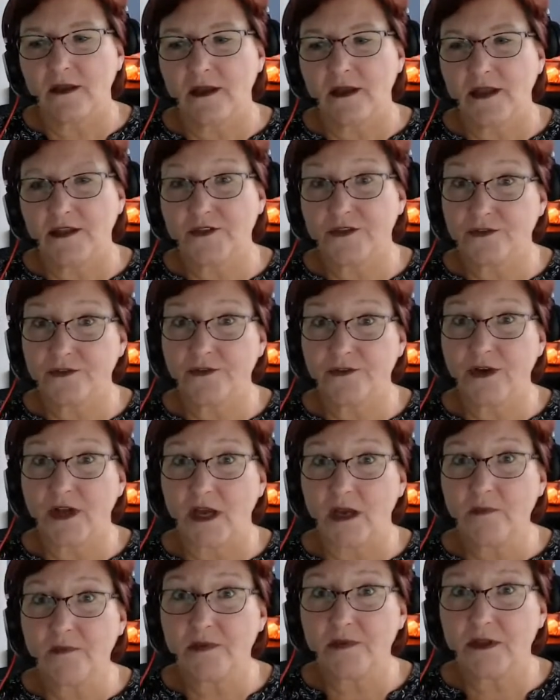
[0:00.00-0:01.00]
had screwed
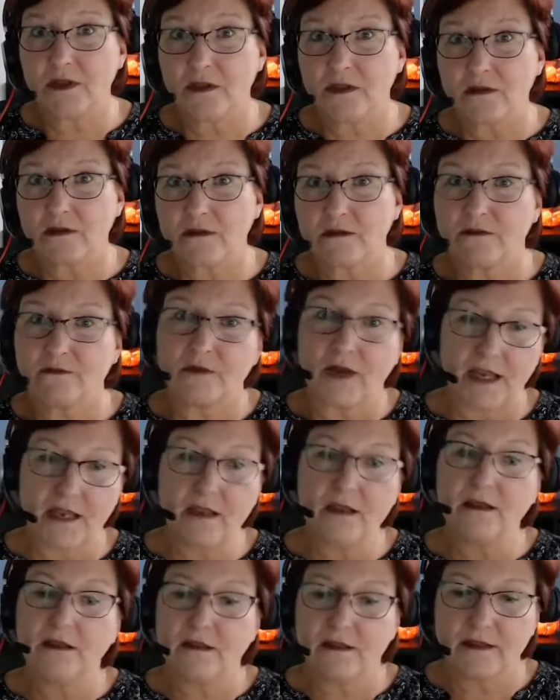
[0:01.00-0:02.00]
up,
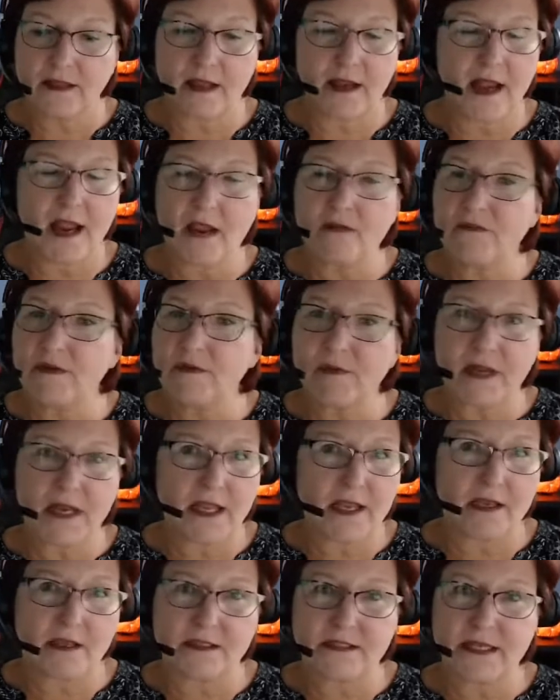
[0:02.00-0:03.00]
right, then
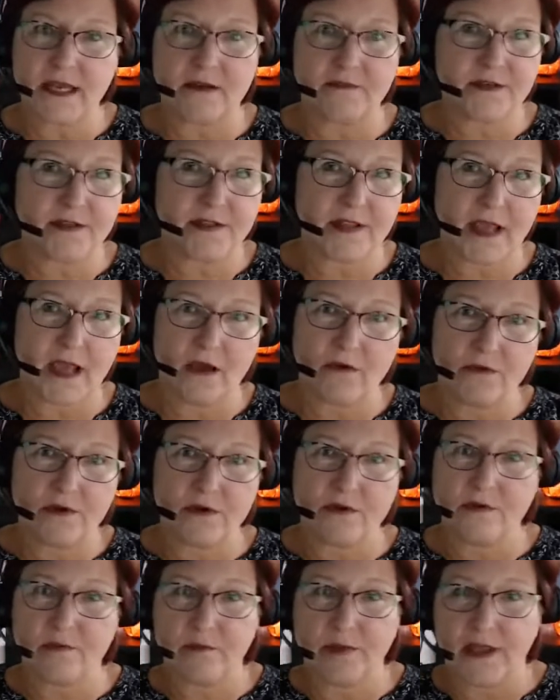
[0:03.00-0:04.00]
everybody else after that
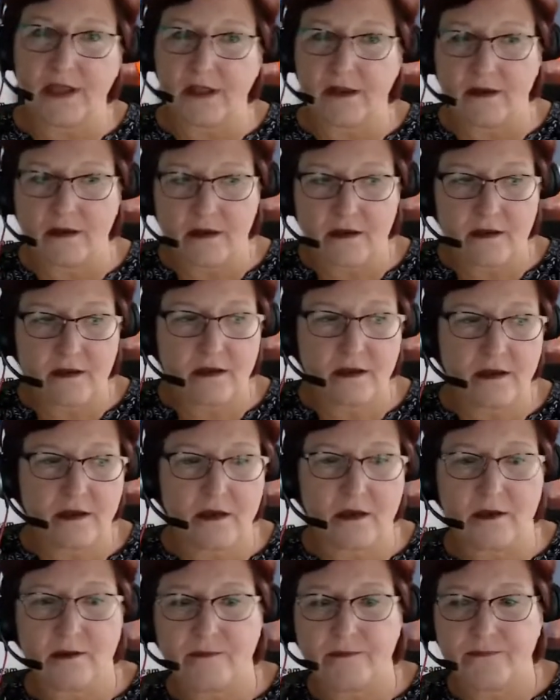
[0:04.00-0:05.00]
would have been
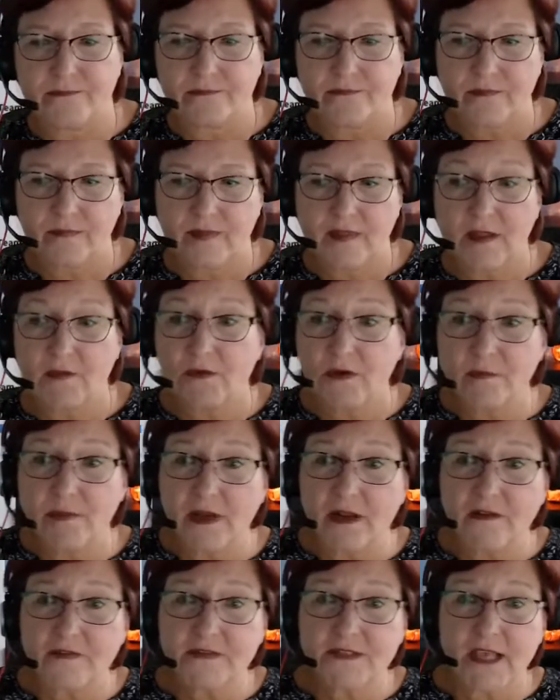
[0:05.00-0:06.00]
they would have
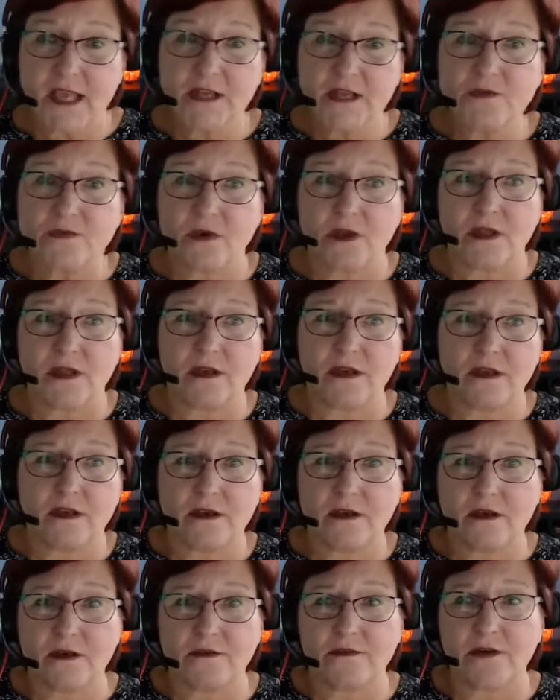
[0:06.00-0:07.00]
been off schedule, and it
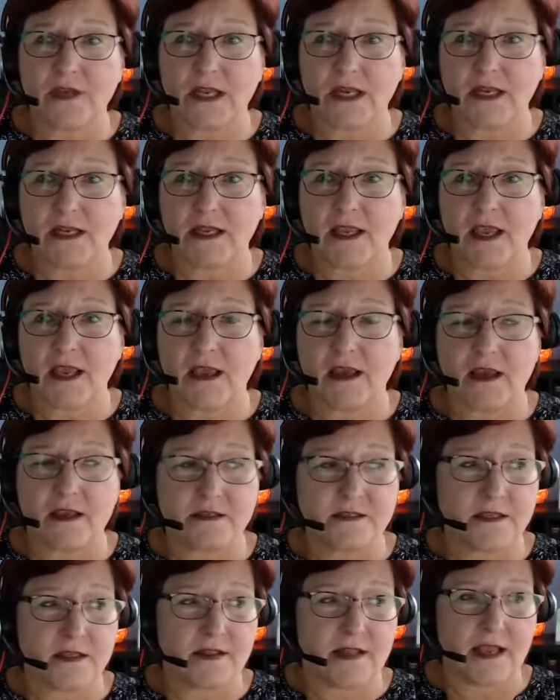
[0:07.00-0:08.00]
could have created
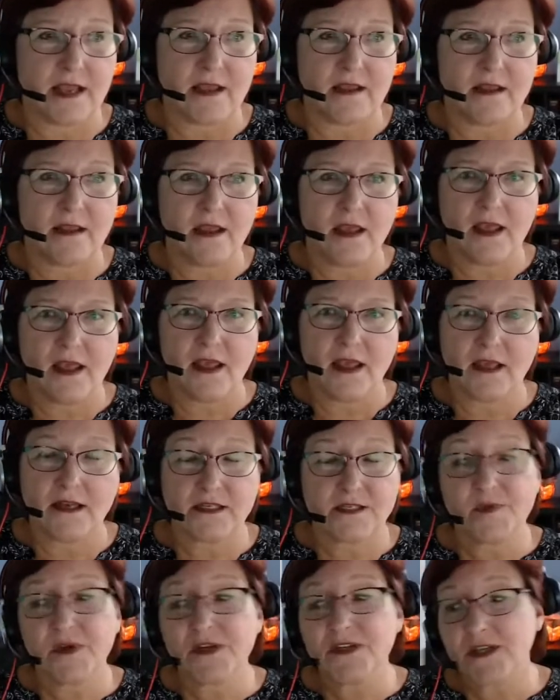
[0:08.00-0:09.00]
chaos in that. And
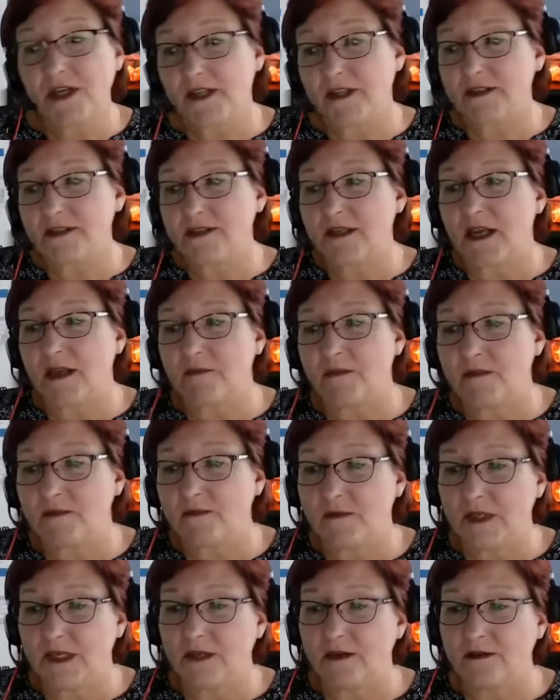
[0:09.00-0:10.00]
especially at this time,
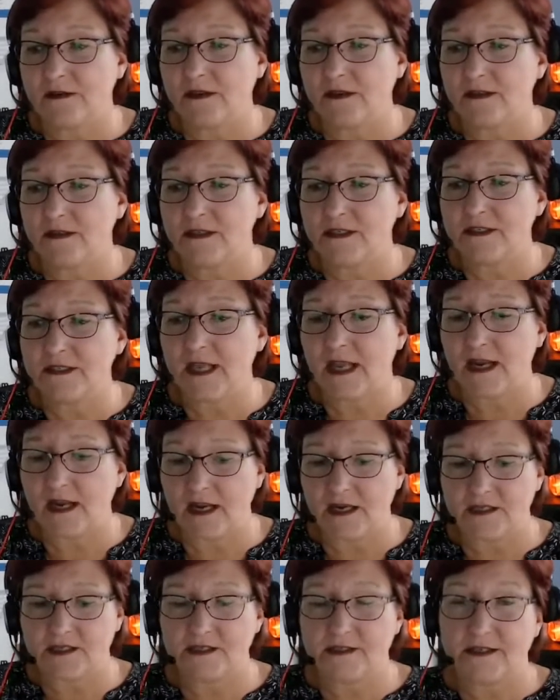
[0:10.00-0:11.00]
this day and
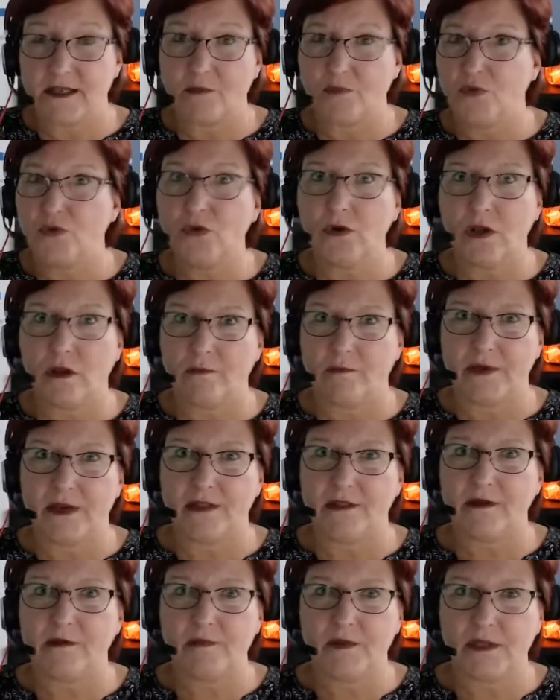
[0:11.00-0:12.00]
age, because that pool
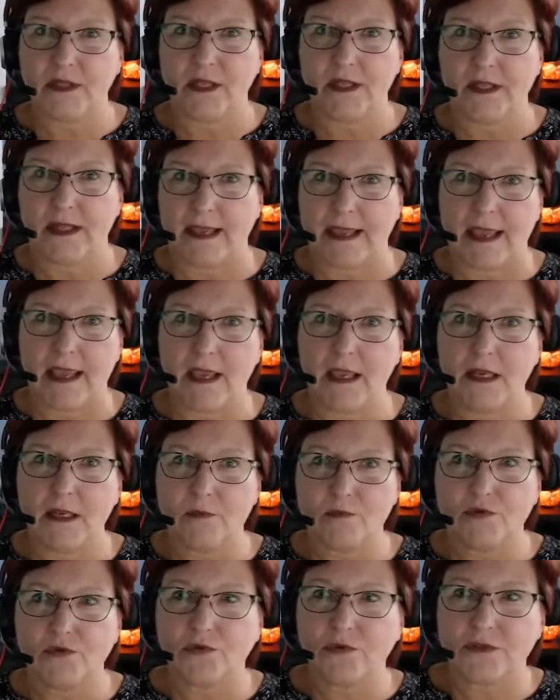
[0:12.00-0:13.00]
company, they're building like 80
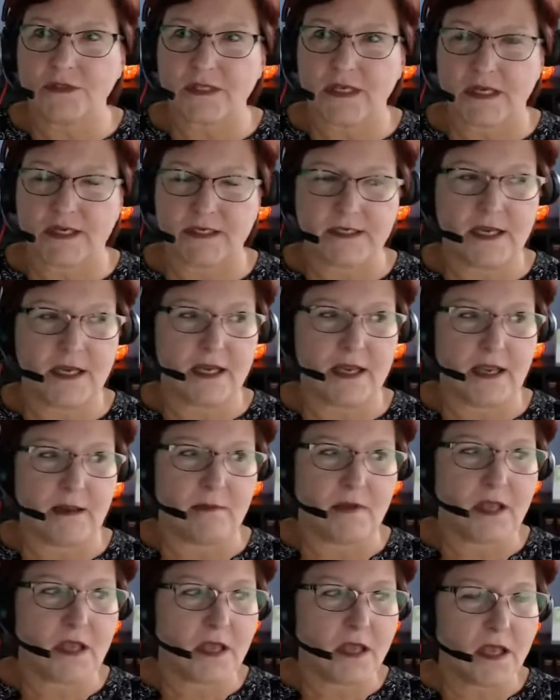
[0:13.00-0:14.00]
pools at a
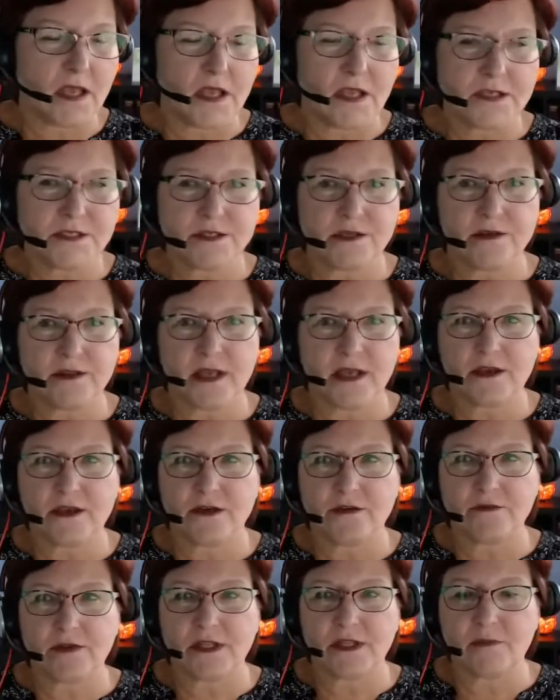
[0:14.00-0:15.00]
time, so that could
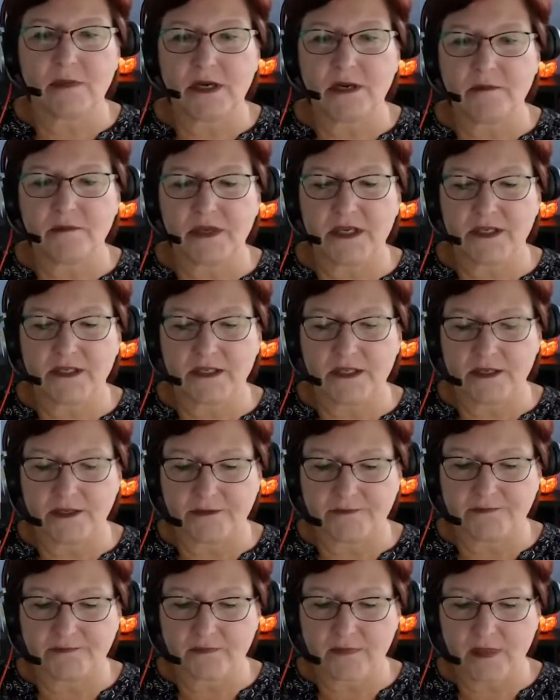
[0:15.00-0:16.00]
have really been a big deal.